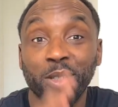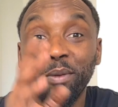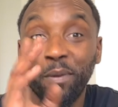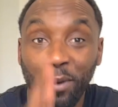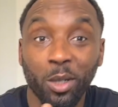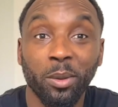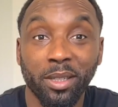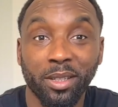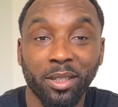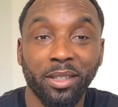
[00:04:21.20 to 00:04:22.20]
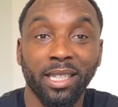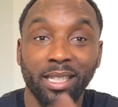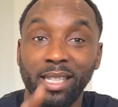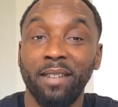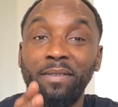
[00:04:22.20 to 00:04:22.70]
followers. Sorry, there's
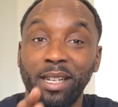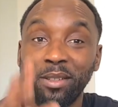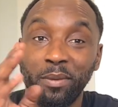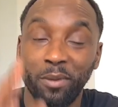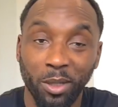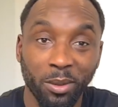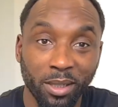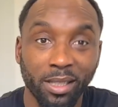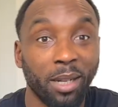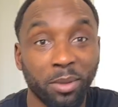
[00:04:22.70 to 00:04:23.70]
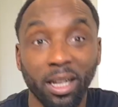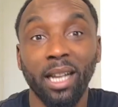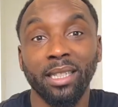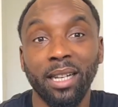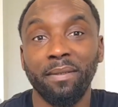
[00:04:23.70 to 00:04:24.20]
9,000 followers. I would like
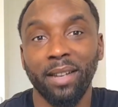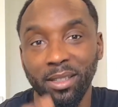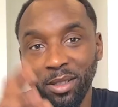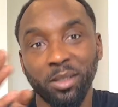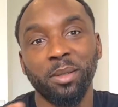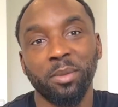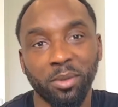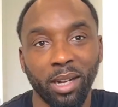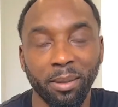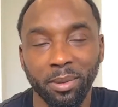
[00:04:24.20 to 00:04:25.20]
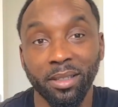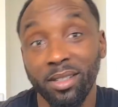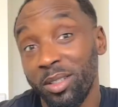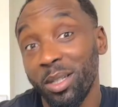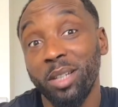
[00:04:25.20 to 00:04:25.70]
9,000 subscribers.
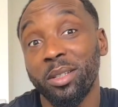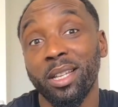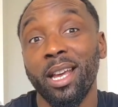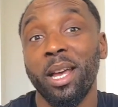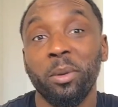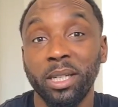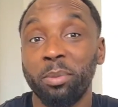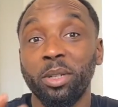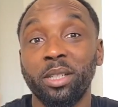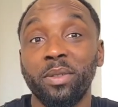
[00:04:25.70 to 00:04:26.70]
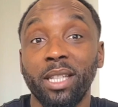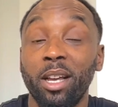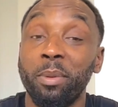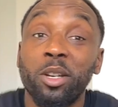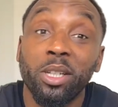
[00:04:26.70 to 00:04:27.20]
Who knows? When I put this video up,
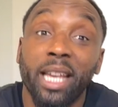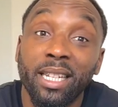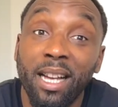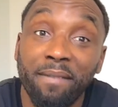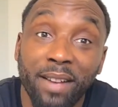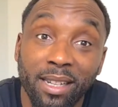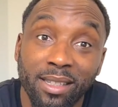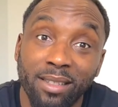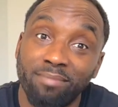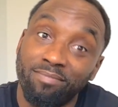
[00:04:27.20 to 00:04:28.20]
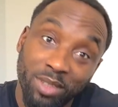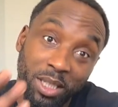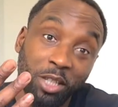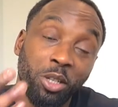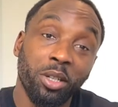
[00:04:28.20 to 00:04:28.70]
I could get 9,000. You know,
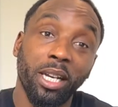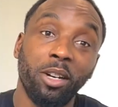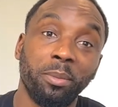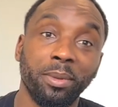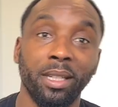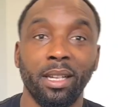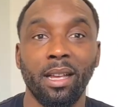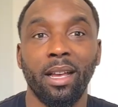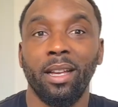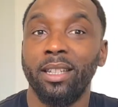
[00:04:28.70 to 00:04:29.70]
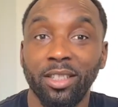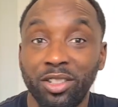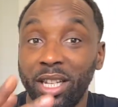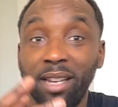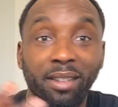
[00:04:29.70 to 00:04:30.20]
you could help.
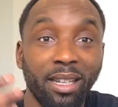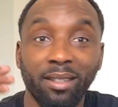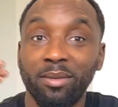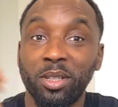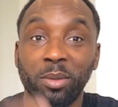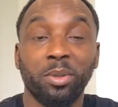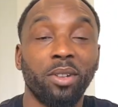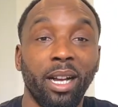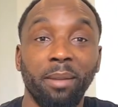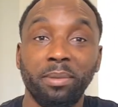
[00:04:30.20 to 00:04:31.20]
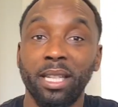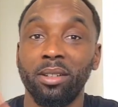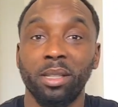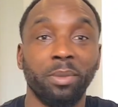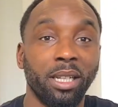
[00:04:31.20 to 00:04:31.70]
Share it, subscribe, tell
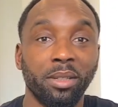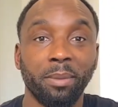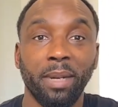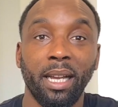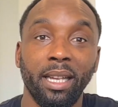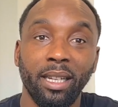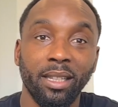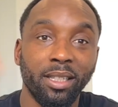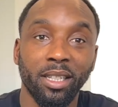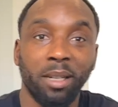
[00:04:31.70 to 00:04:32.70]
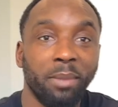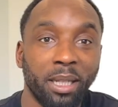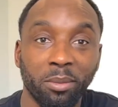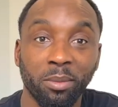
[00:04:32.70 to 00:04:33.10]
someone else about it. You know what I mean?